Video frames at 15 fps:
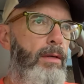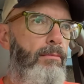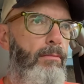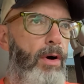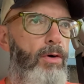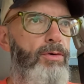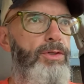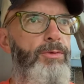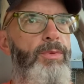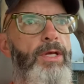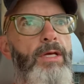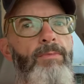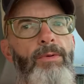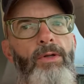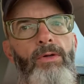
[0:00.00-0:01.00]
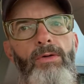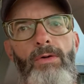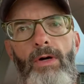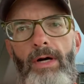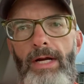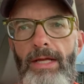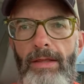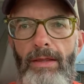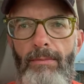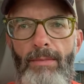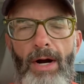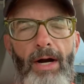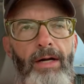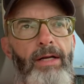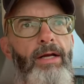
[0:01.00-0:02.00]
most people who are in the
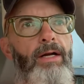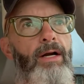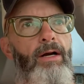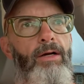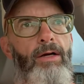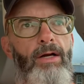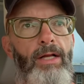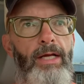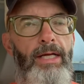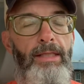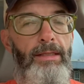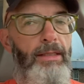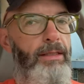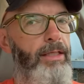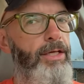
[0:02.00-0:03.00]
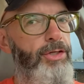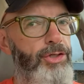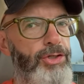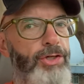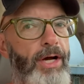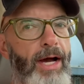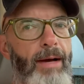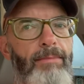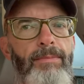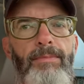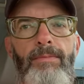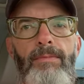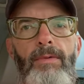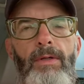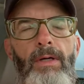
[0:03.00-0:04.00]
market are gonna at least shop
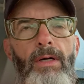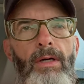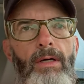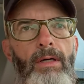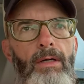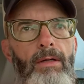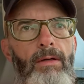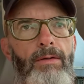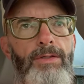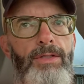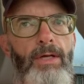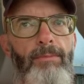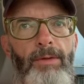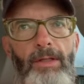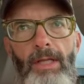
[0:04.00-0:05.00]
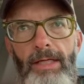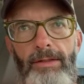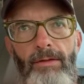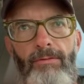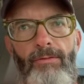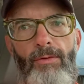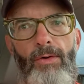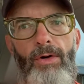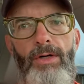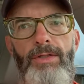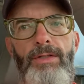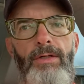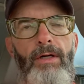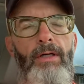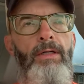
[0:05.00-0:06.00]
something like the
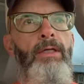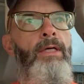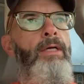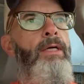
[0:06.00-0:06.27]
Forester